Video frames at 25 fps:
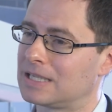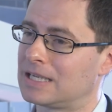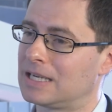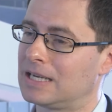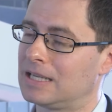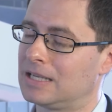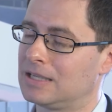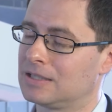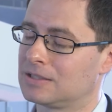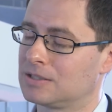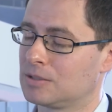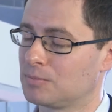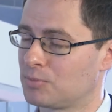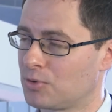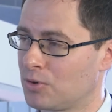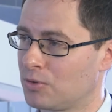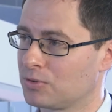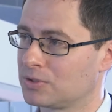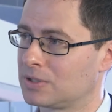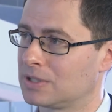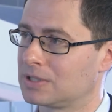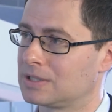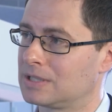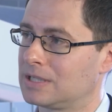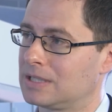It is the
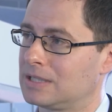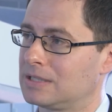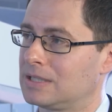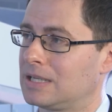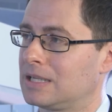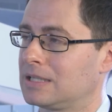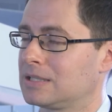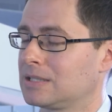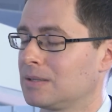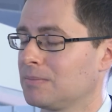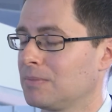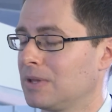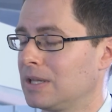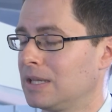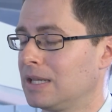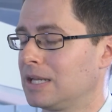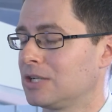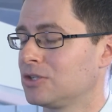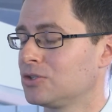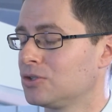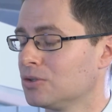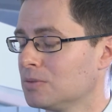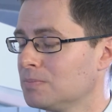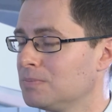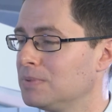process. And that's something
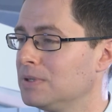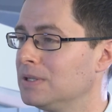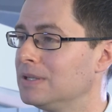that should